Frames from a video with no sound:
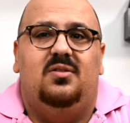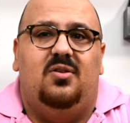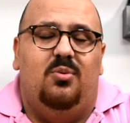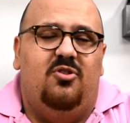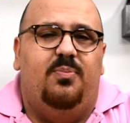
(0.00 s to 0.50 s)

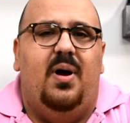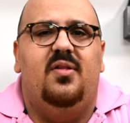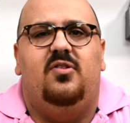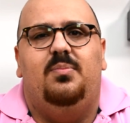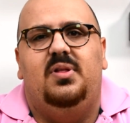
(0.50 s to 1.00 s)
to
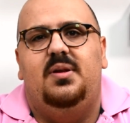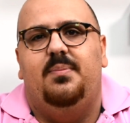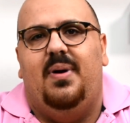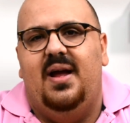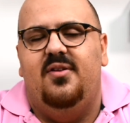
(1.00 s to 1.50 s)
responsibly
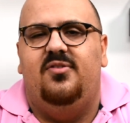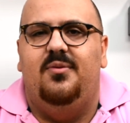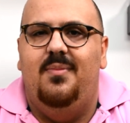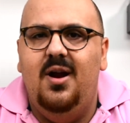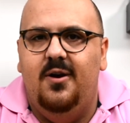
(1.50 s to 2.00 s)
buy a
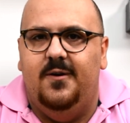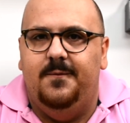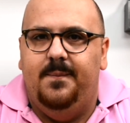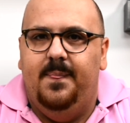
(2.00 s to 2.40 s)
Submariner.